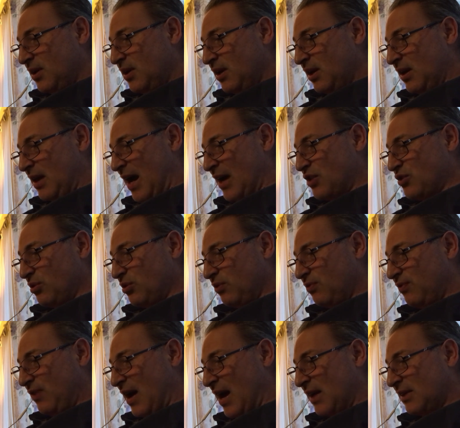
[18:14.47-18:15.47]
In actual
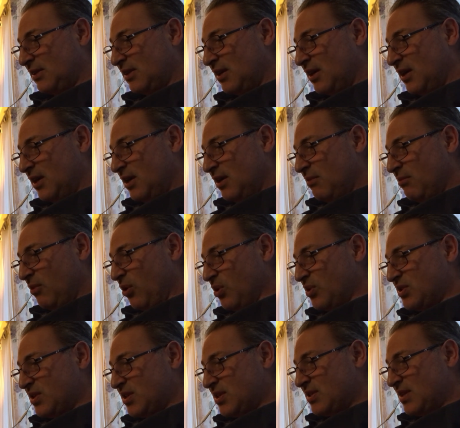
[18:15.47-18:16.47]
fact,
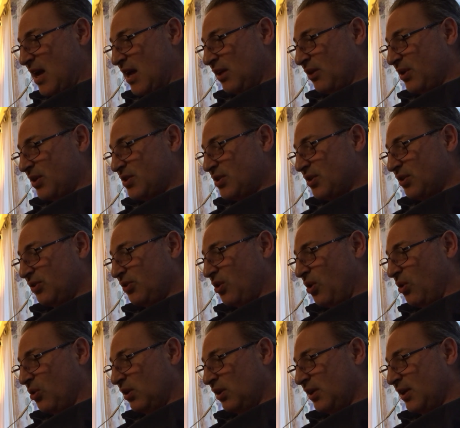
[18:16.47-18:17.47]
most salaries are
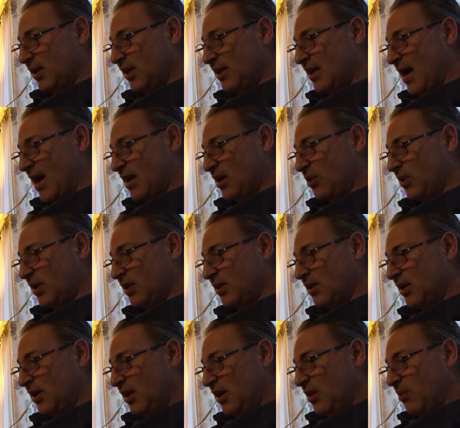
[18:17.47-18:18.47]
totally inadequate,
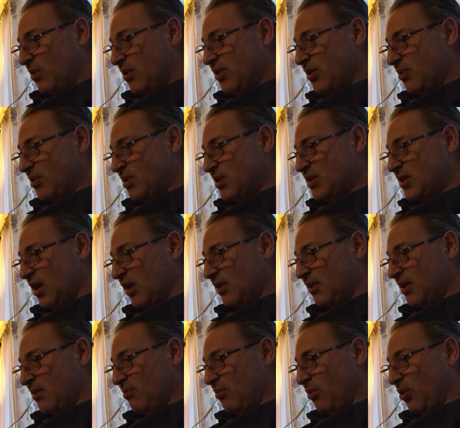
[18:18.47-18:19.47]
with the
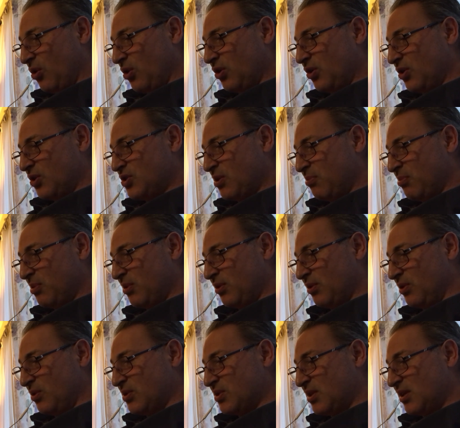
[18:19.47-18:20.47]
result that more goods are
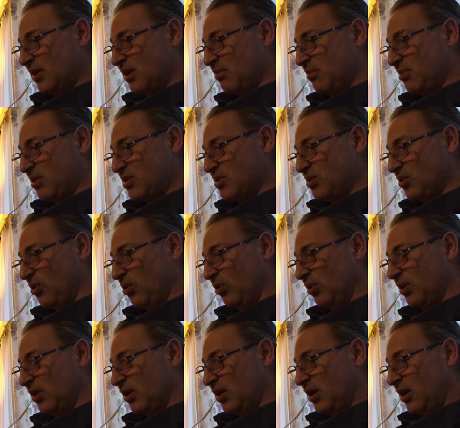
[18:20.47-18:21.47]
produced than can be
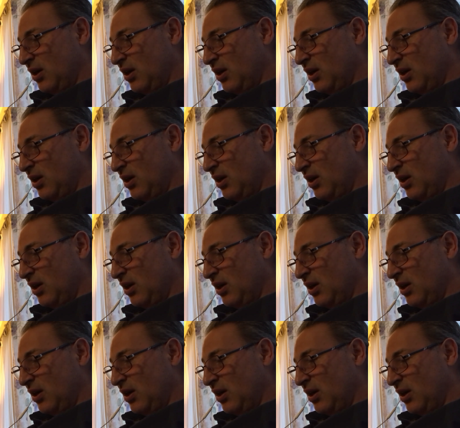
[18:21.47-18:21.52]
sold.